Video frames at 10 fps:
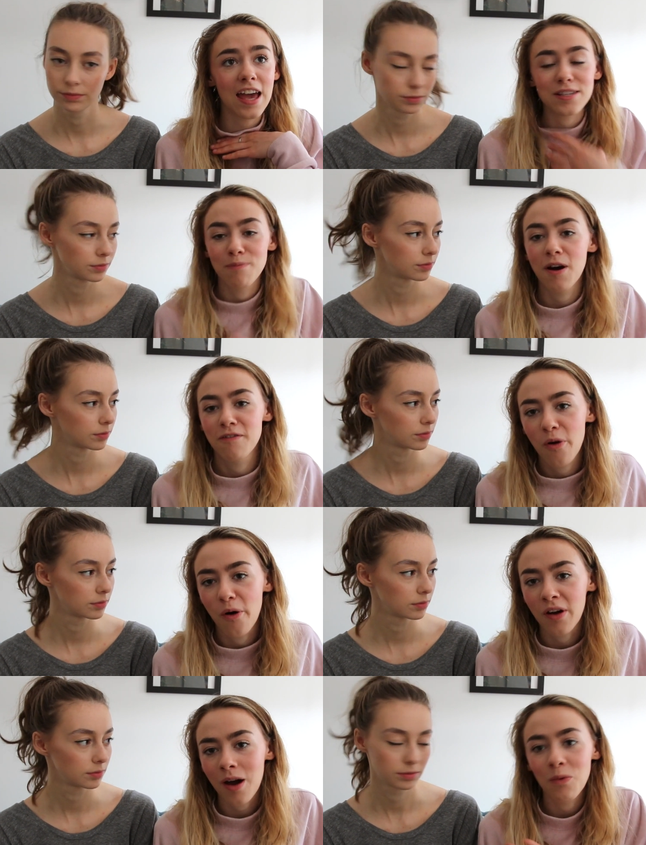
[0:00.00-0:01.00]
Speaker 1: it's my
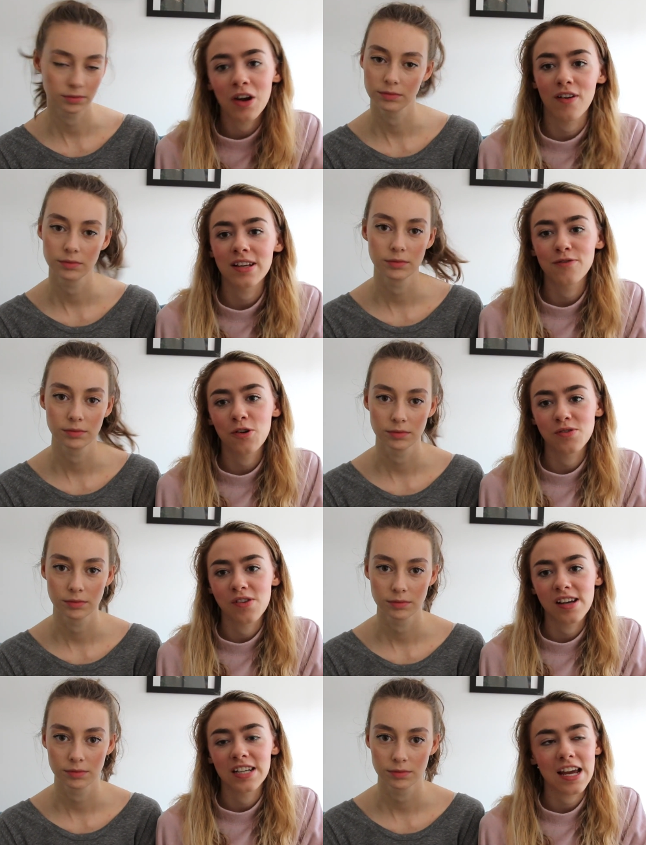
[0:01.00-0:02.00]
vlog, and when Grace vlogs
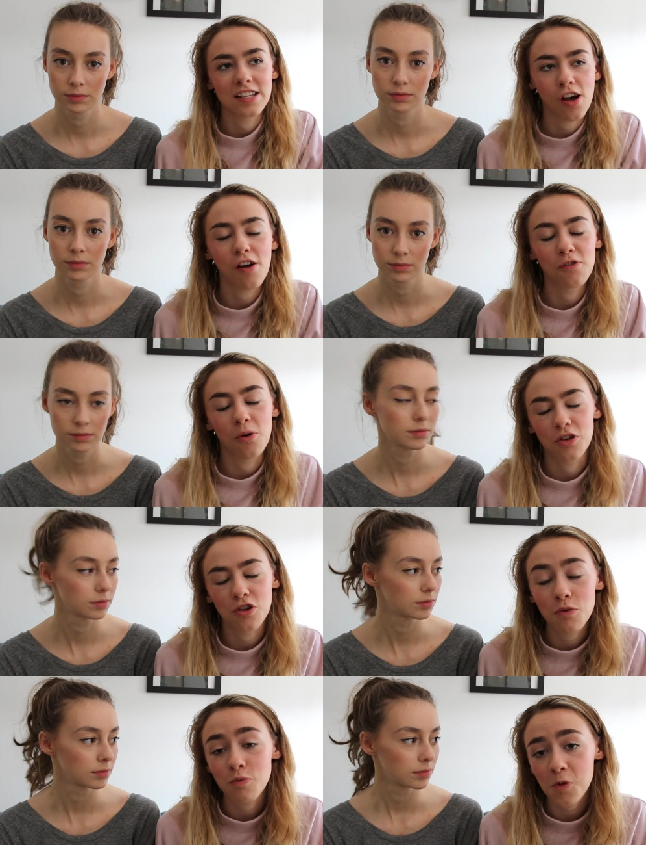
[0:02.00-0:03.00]
on her day, it's her
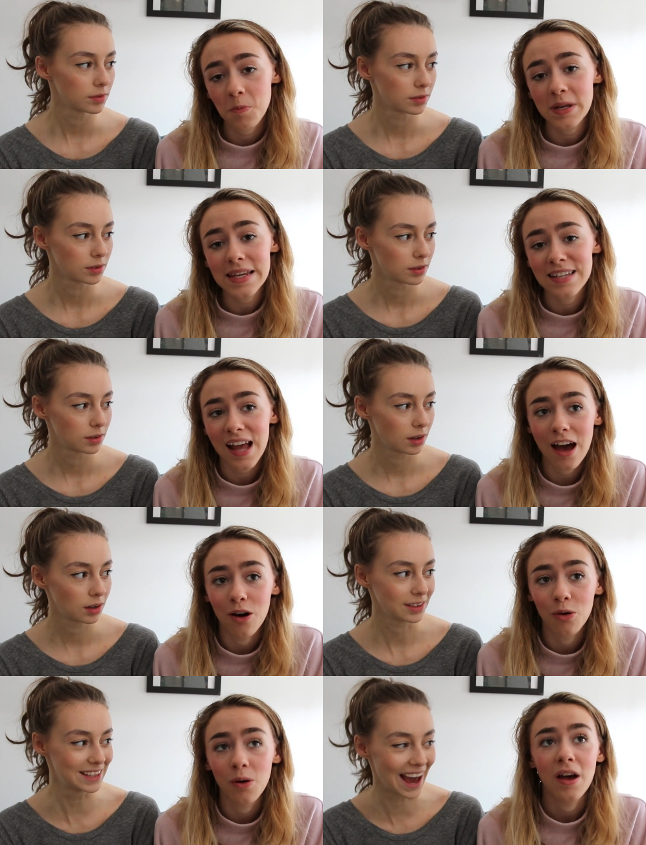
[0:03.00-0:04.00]
vlog. You can probably
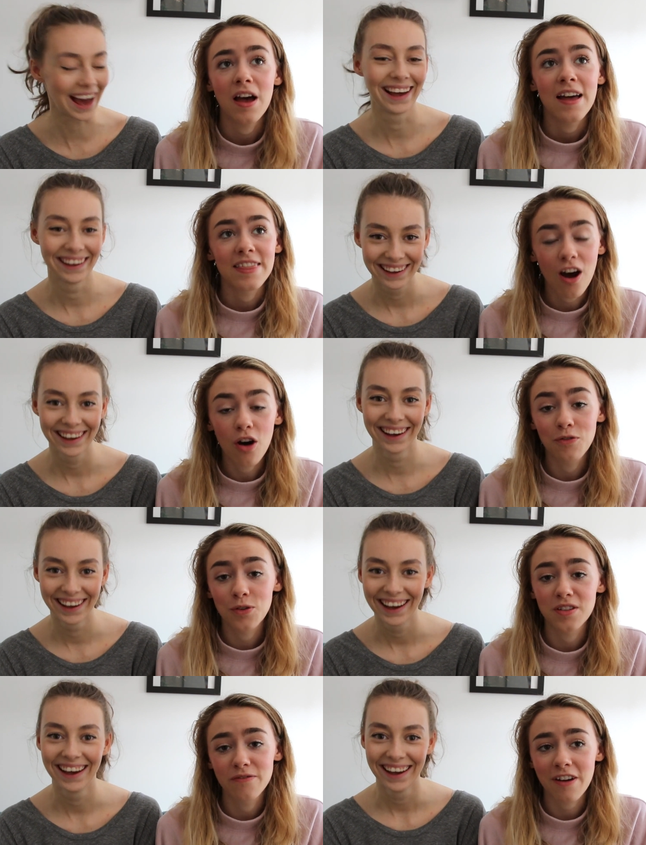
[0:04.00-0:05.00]
tell
Speaker 2: yeah. that our
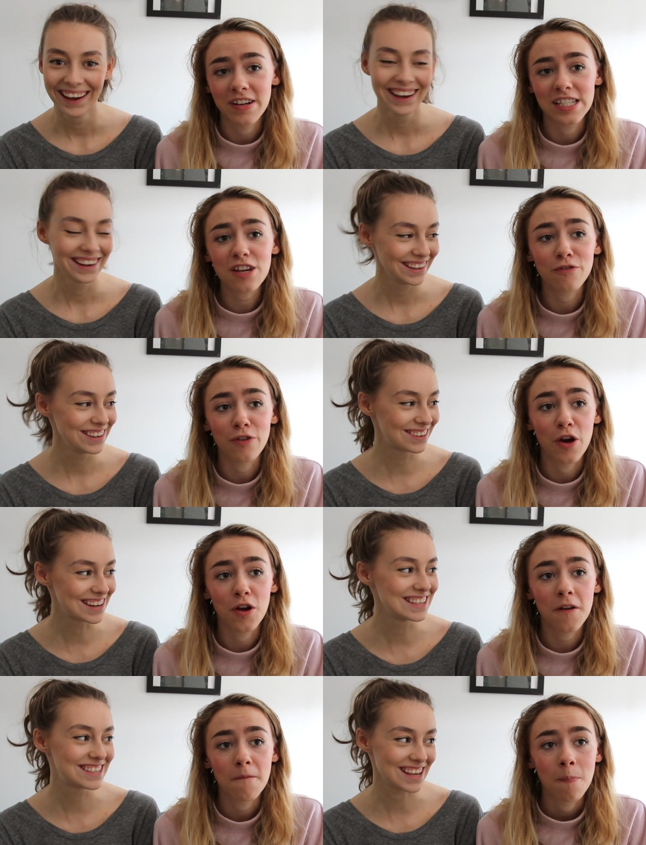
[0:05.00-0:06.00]
vlogs are very different.
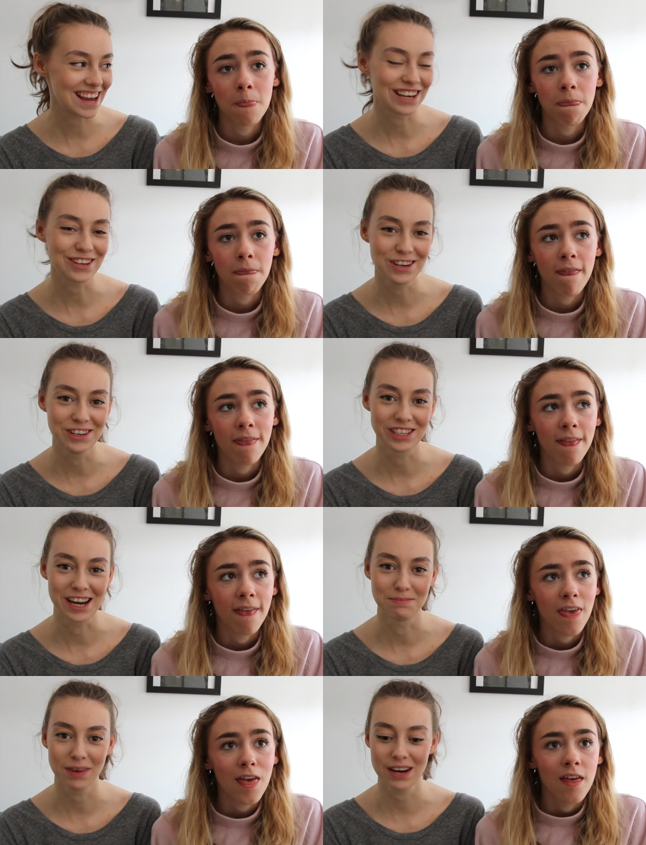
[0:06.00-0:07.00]
You can see it
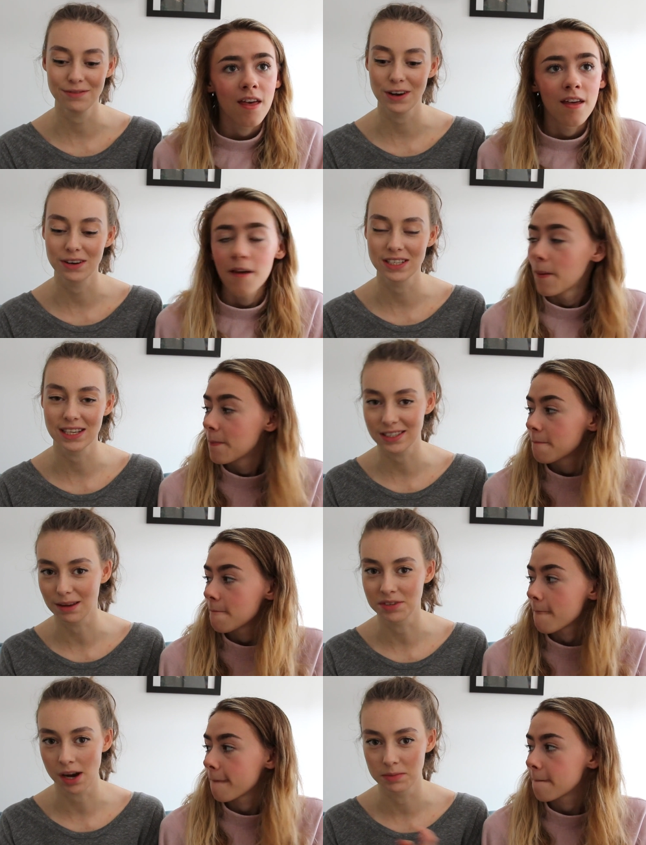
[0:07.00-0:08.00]
hugely. Mine focuses
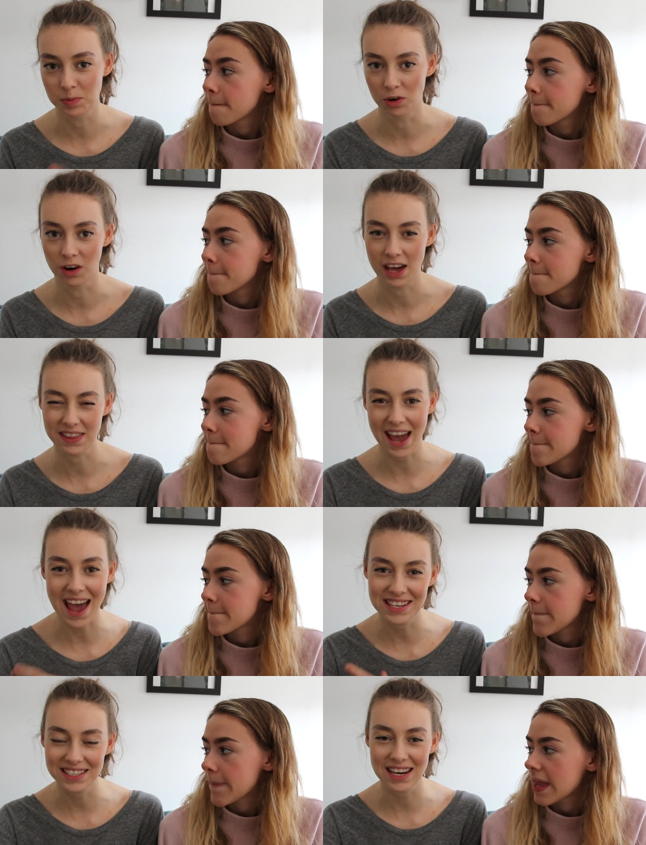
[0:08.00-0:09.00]
sometimes more on like
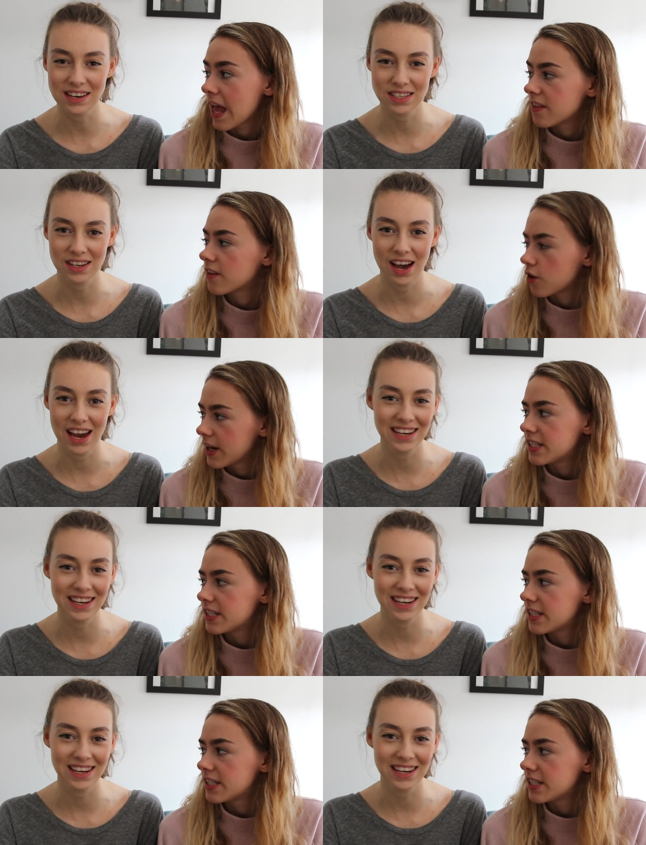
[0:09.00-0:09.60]
the editing and side. And the